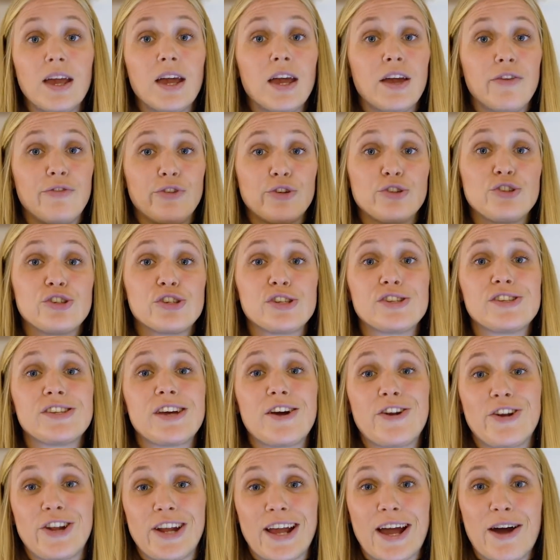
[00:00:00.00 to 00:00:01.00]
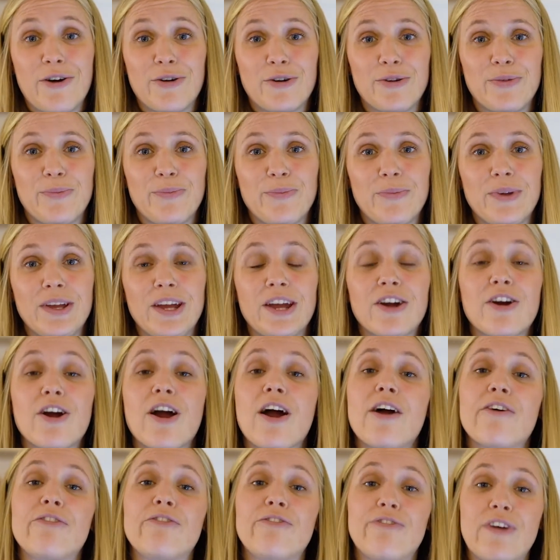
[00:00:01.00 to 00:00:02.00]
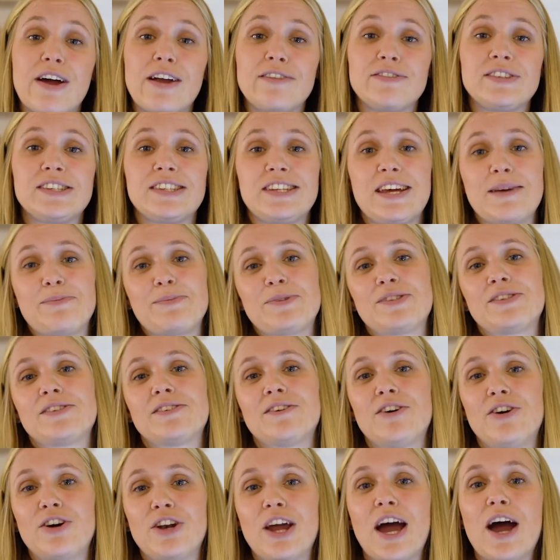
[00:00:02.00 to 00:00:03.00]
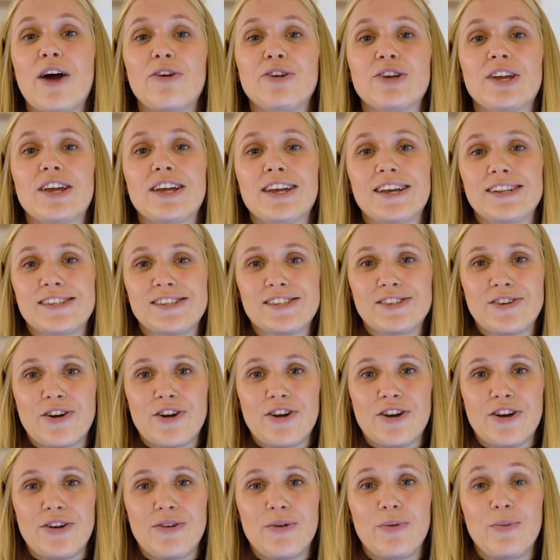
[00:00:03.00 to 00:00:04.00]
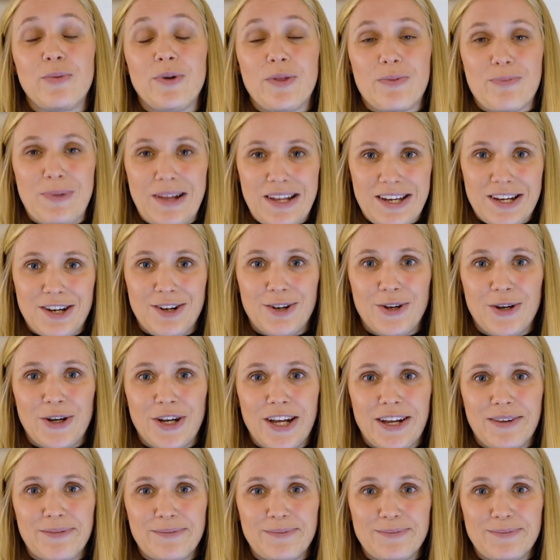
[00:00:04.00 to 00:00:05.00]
If you're just starting out, here are 5 steps on how you can get started with blended learning.